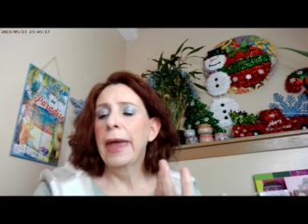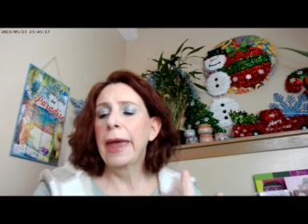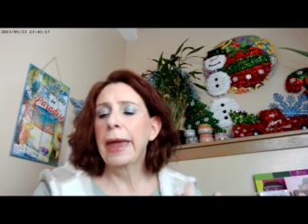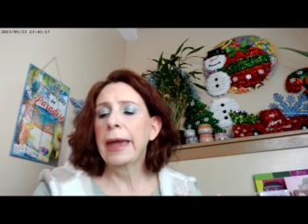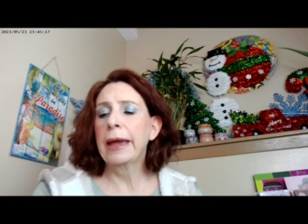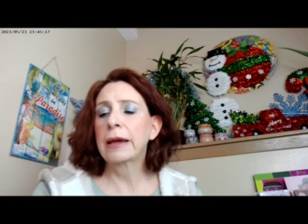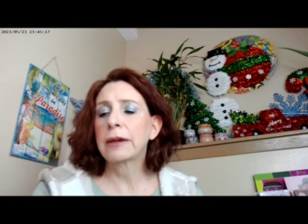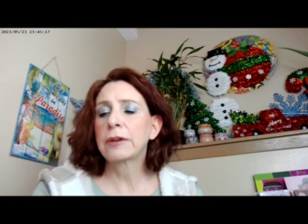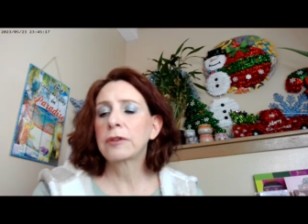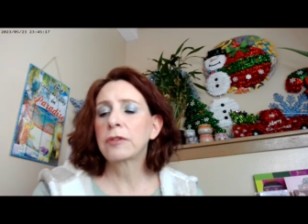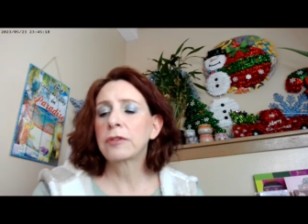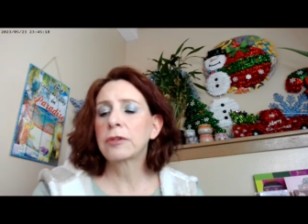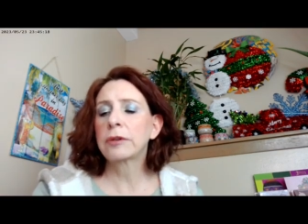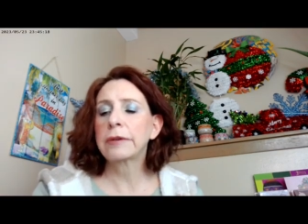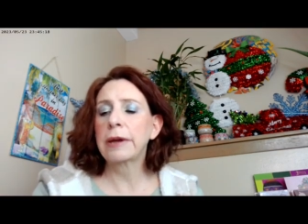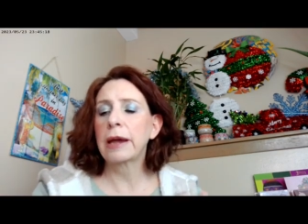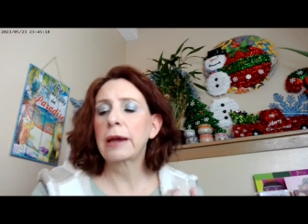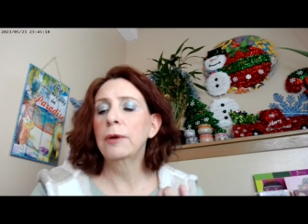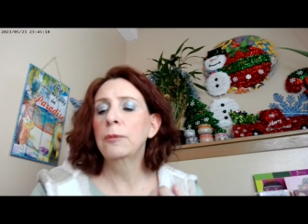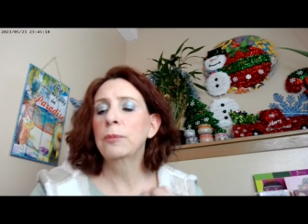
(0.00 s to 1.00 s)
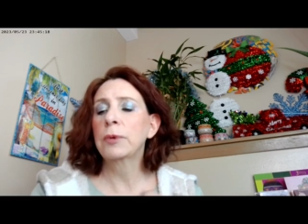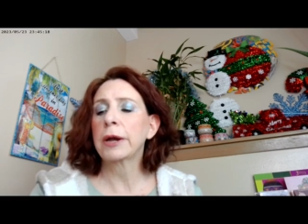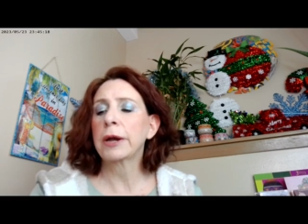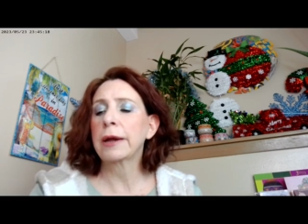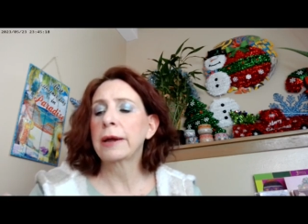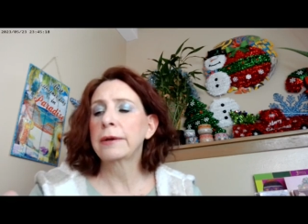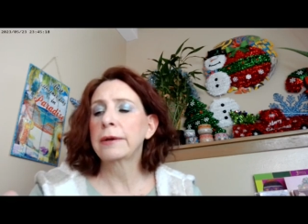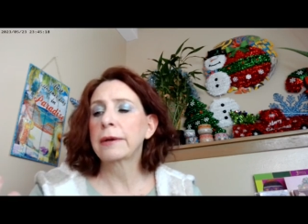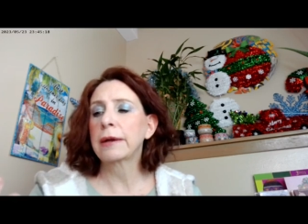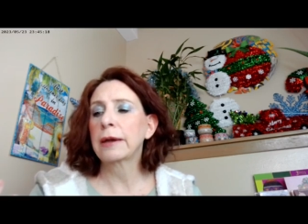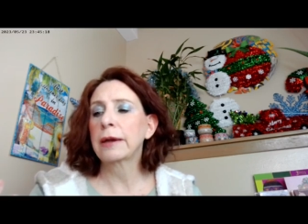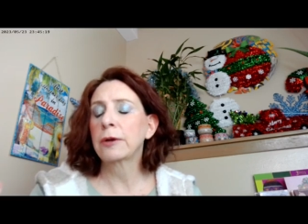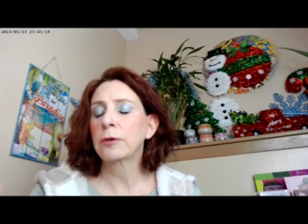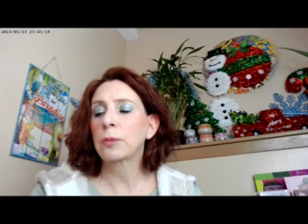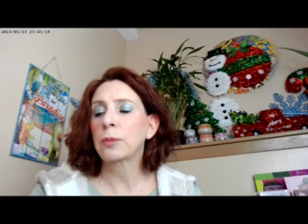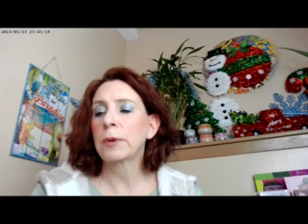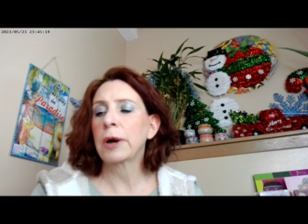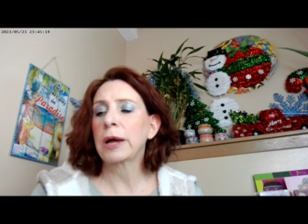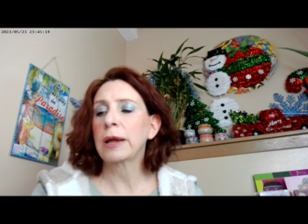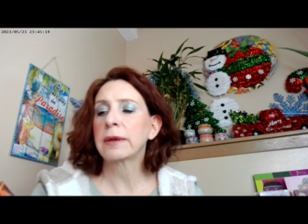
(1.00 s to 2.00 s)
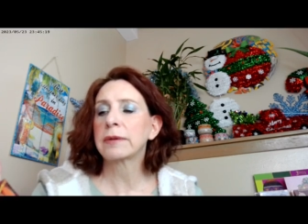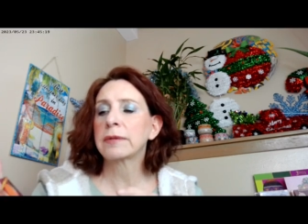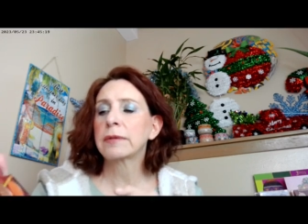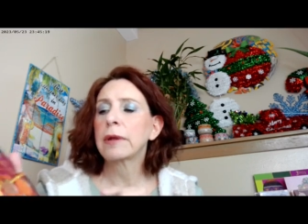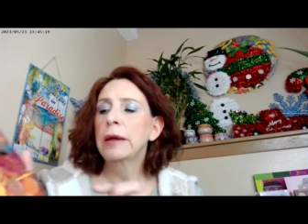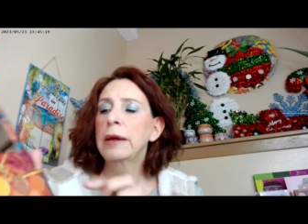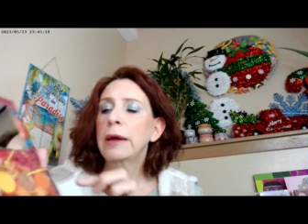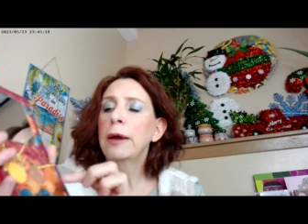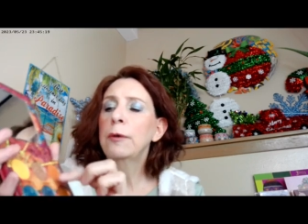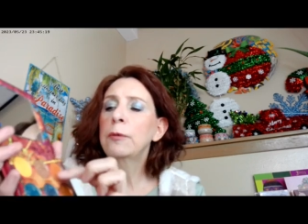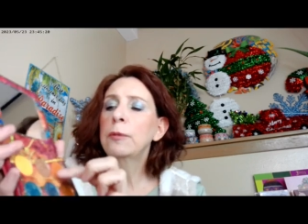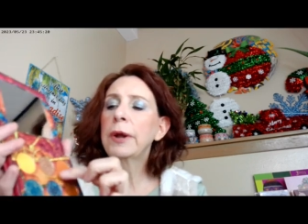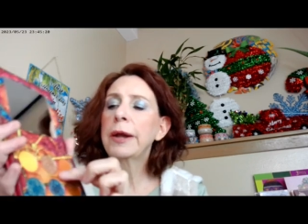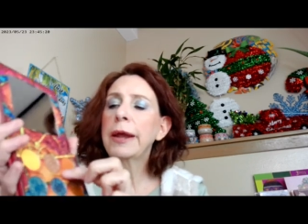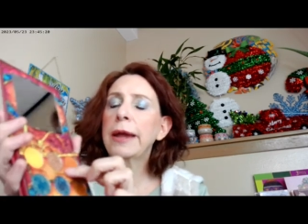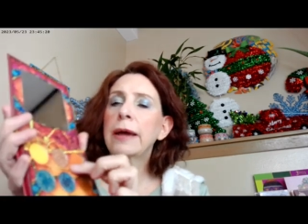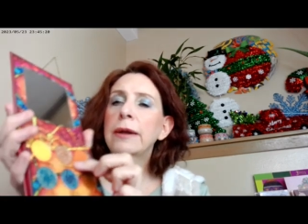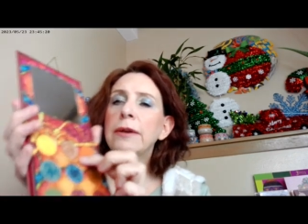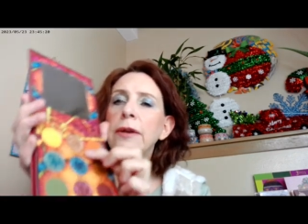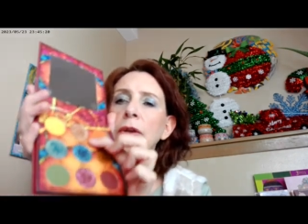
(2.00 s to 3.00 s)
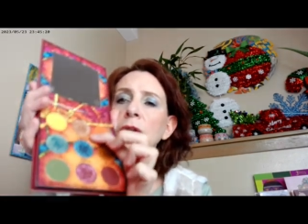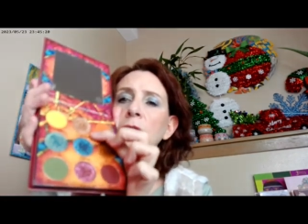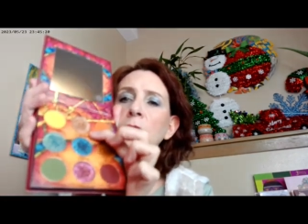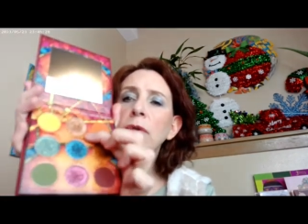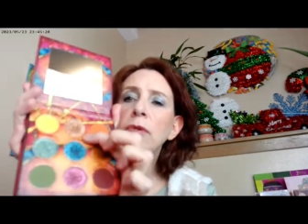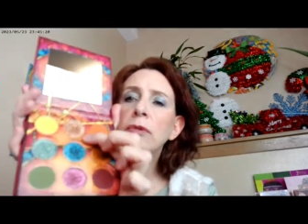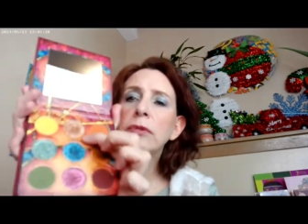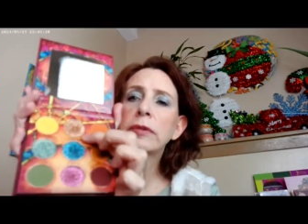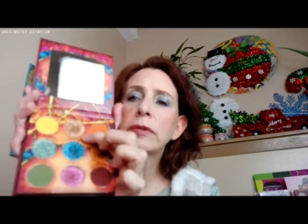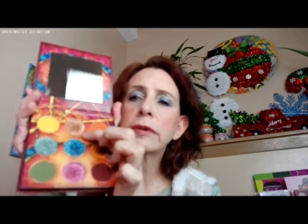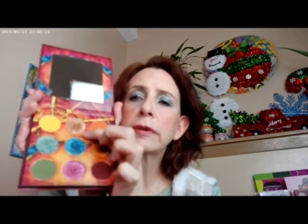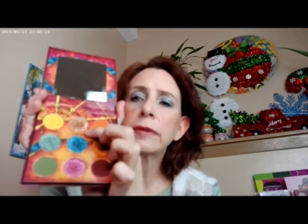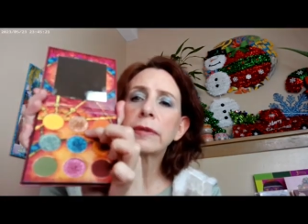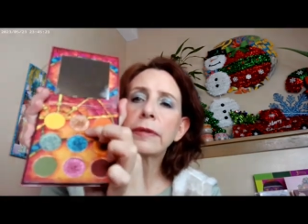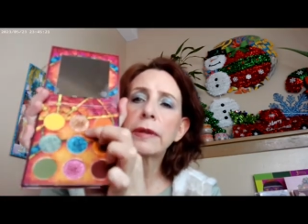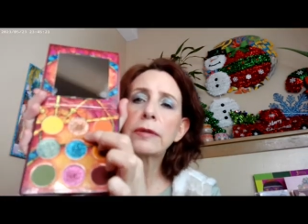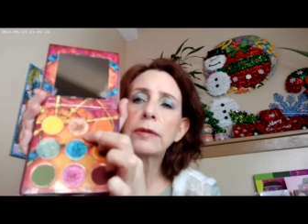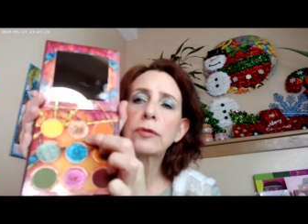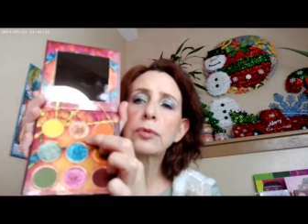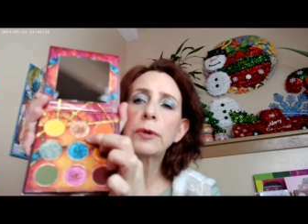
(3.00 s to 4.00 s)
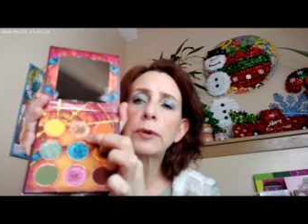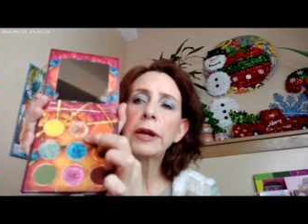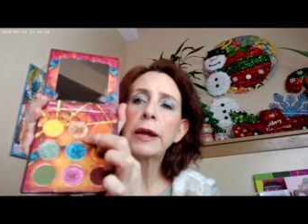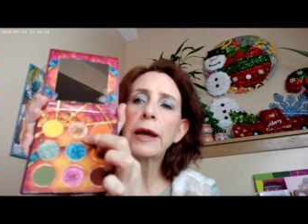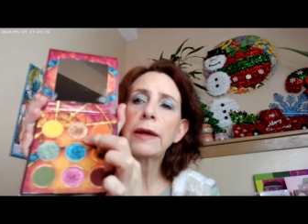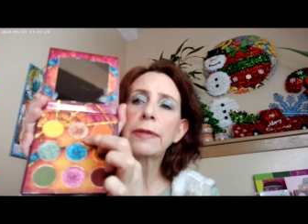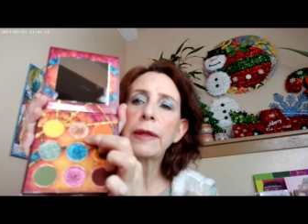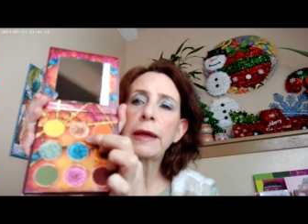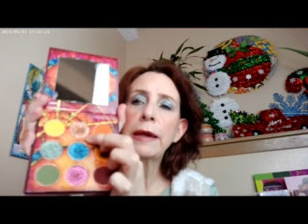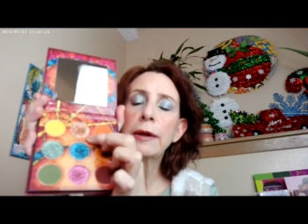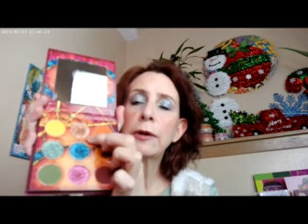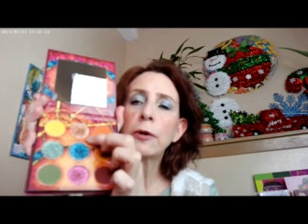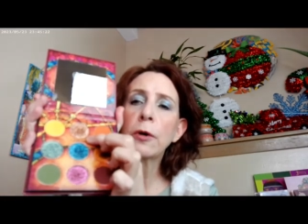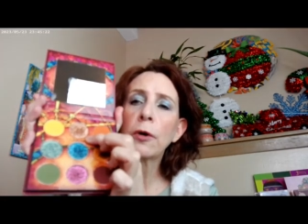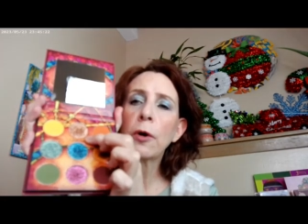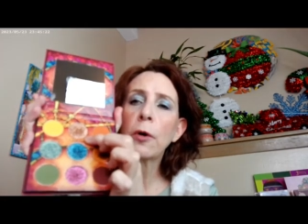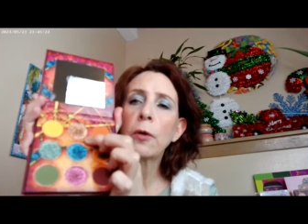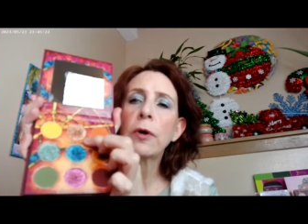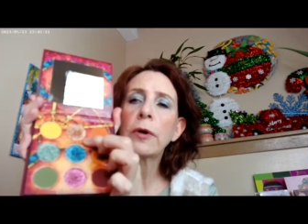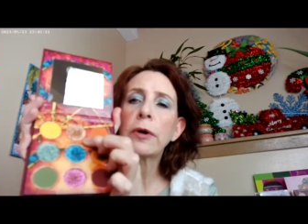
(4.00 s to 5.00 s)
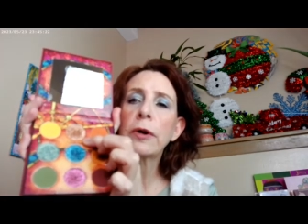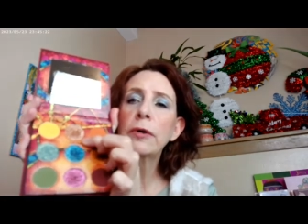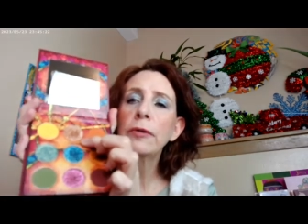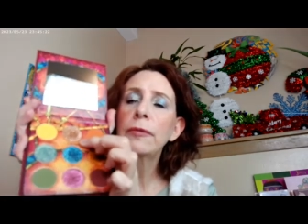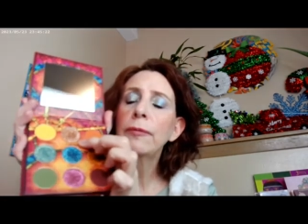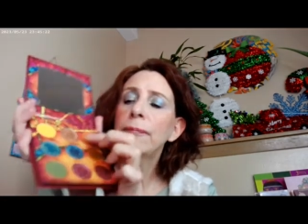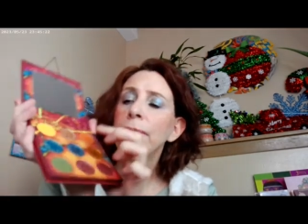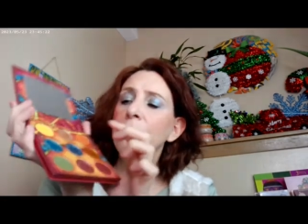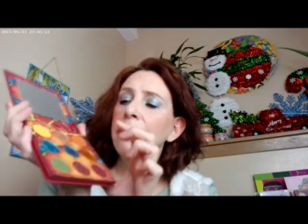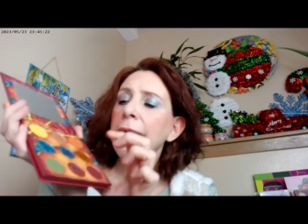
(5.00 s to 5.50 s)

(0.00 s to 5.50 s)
And today, what I did was went ahead and used this one on the inner corner.